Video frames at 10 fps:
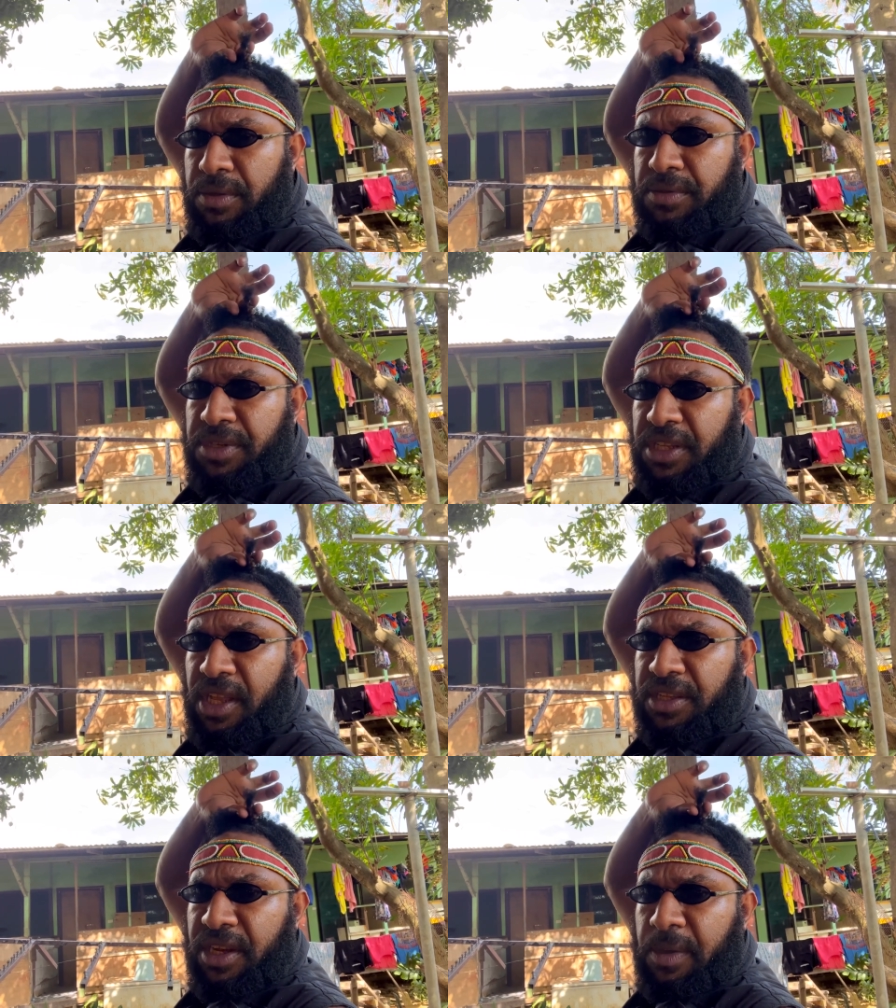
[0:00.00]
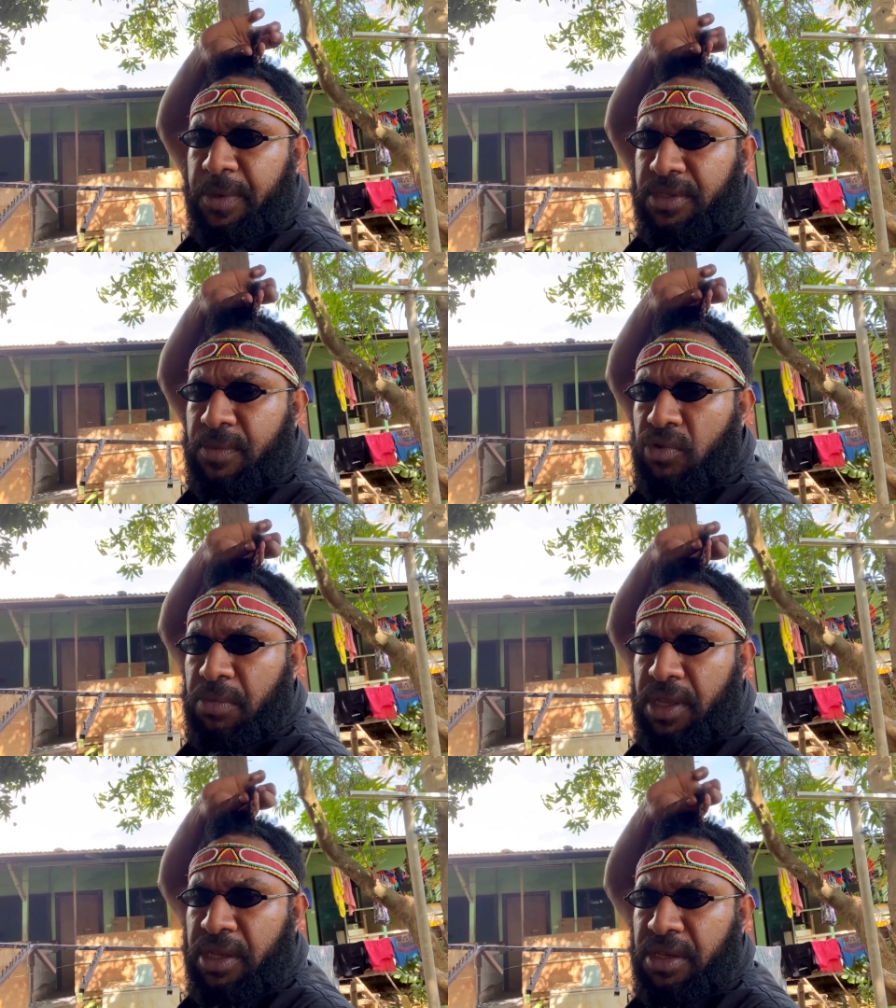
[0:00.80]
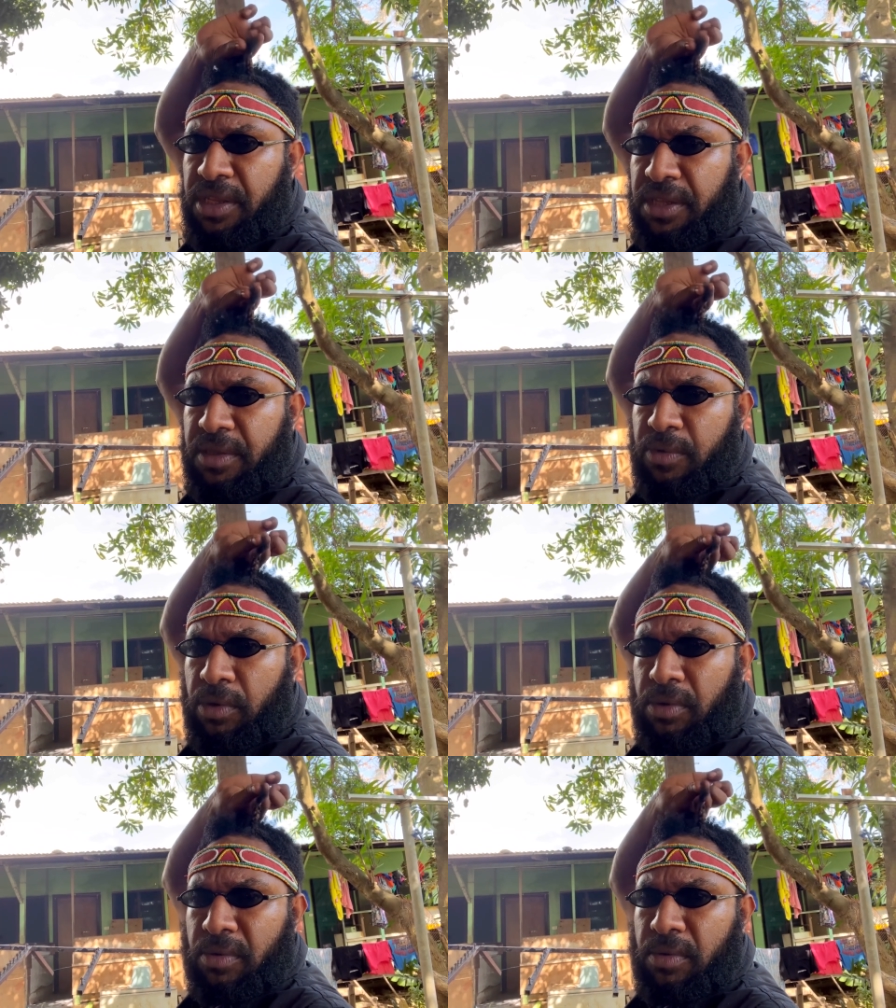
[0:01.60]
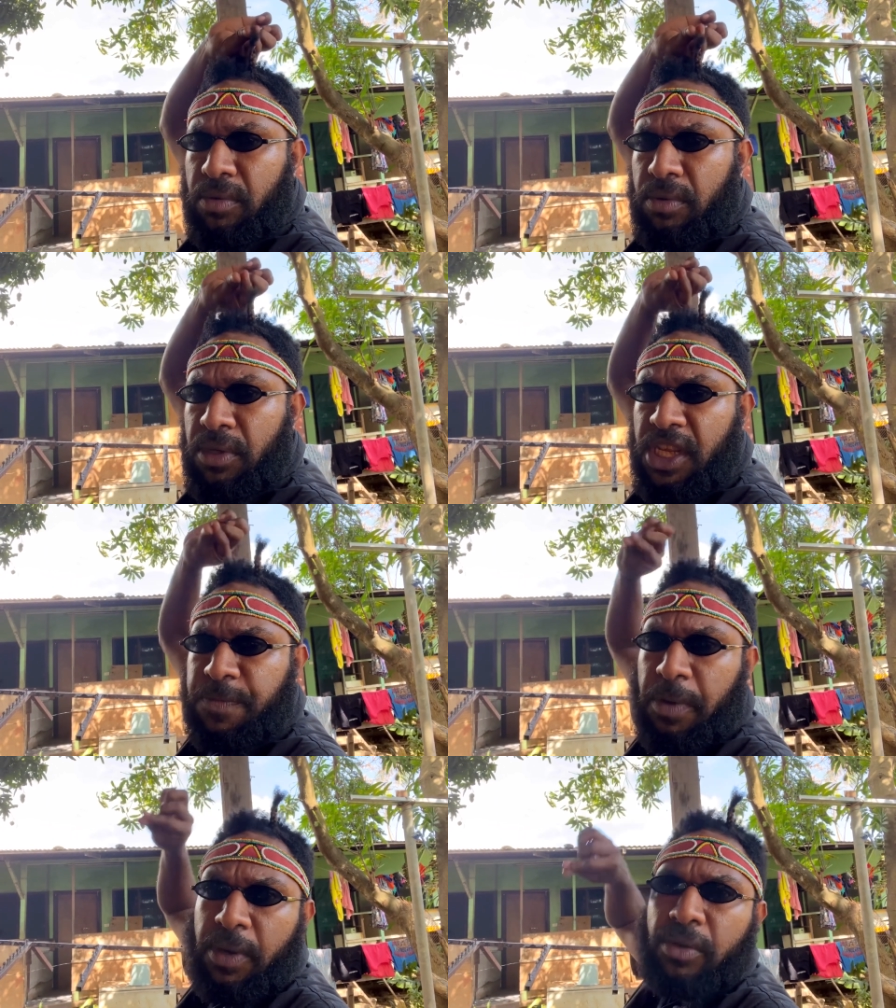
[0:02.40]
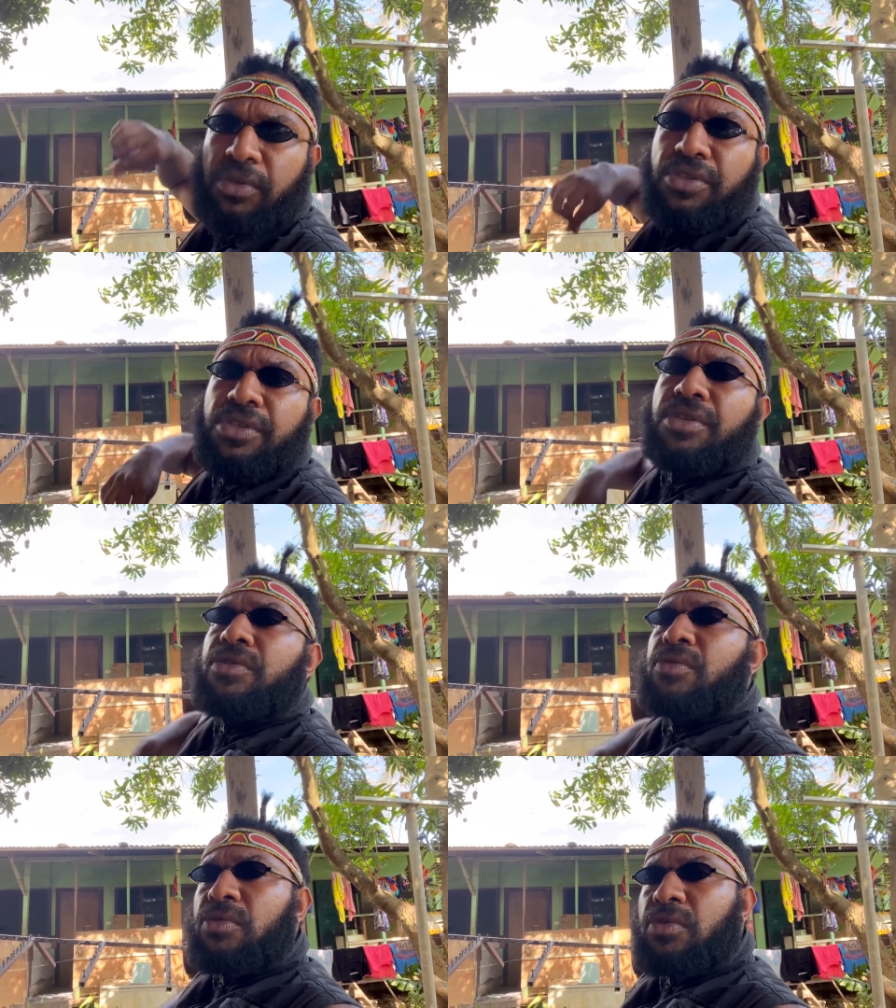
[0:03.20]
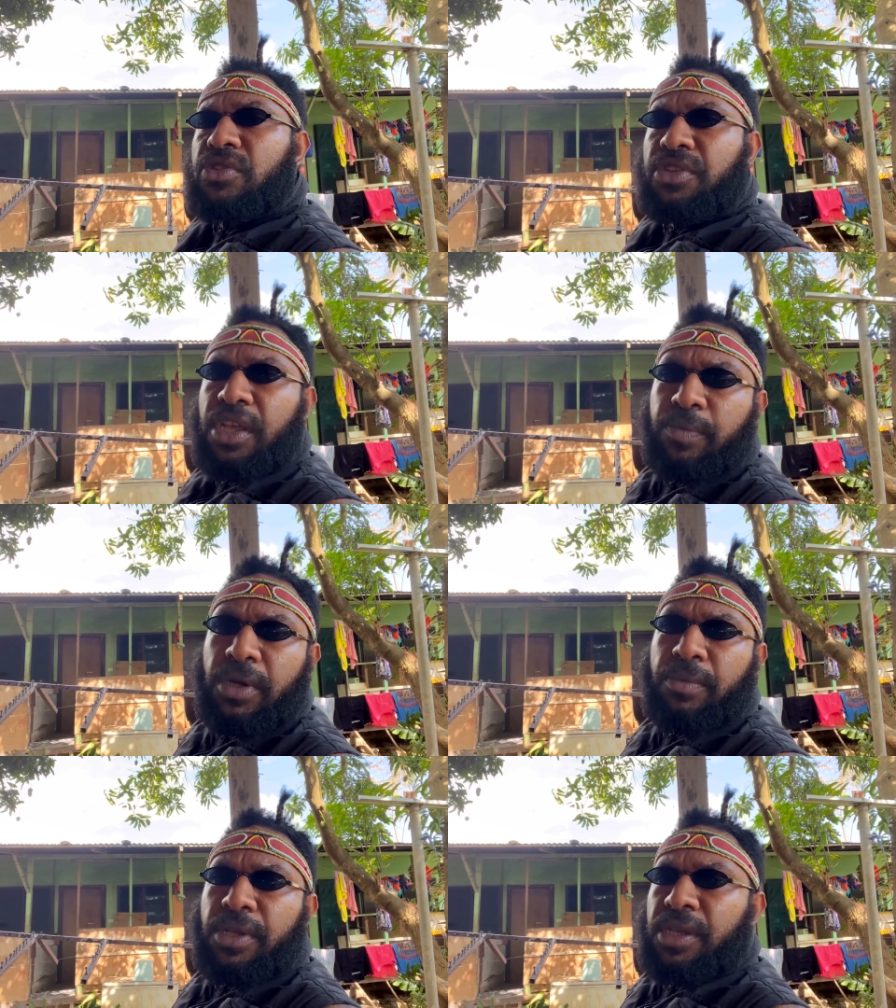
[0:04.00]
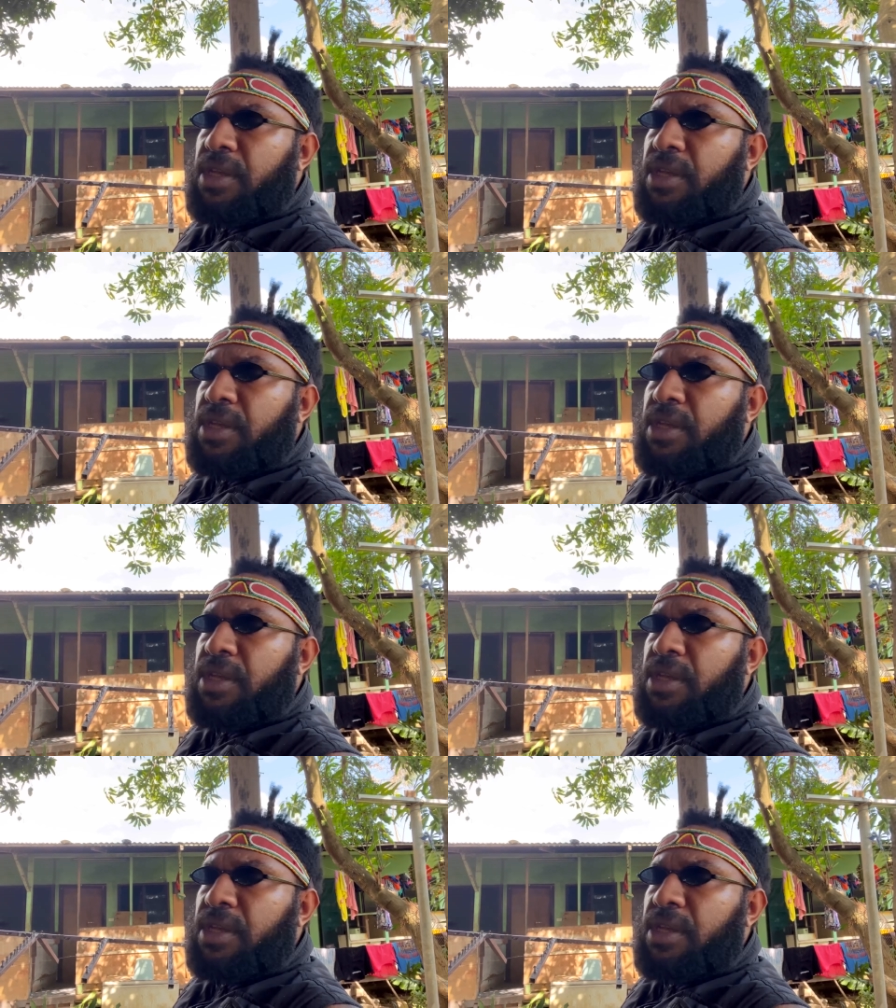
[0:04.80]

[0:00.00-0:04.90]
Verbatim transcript: Straight the antenna, past time, so we can detect him all. Next power outage. No good old snake pull up layer.